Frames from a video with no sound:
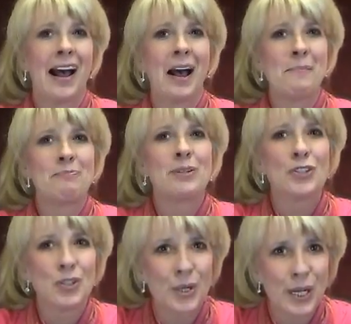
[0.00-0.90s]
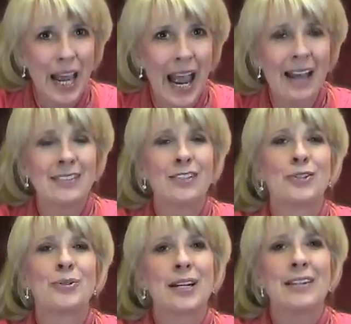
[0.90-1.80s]
Um, be sure to ask your
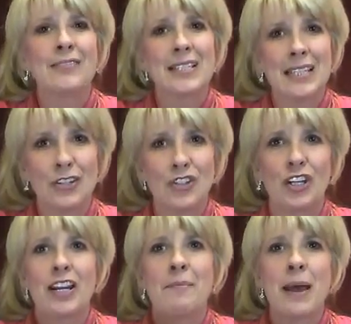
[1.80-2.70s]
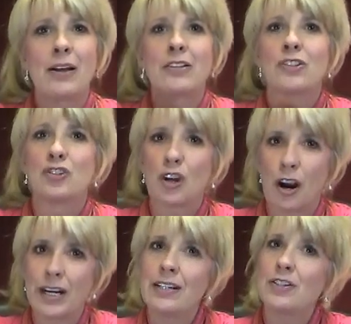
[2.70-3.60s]
treating physician about
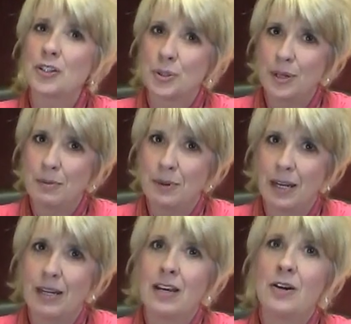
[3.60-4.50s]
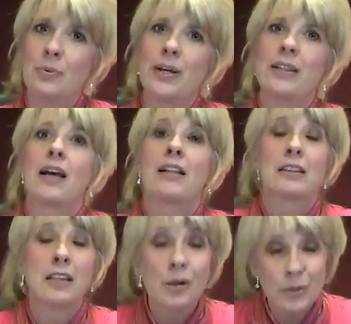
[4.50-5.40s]
starting treatment with
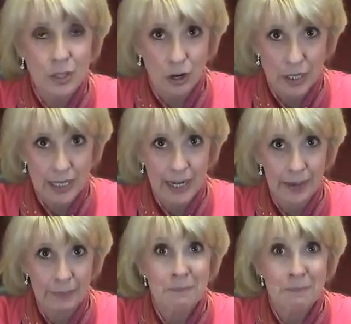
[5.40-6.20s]
losartan.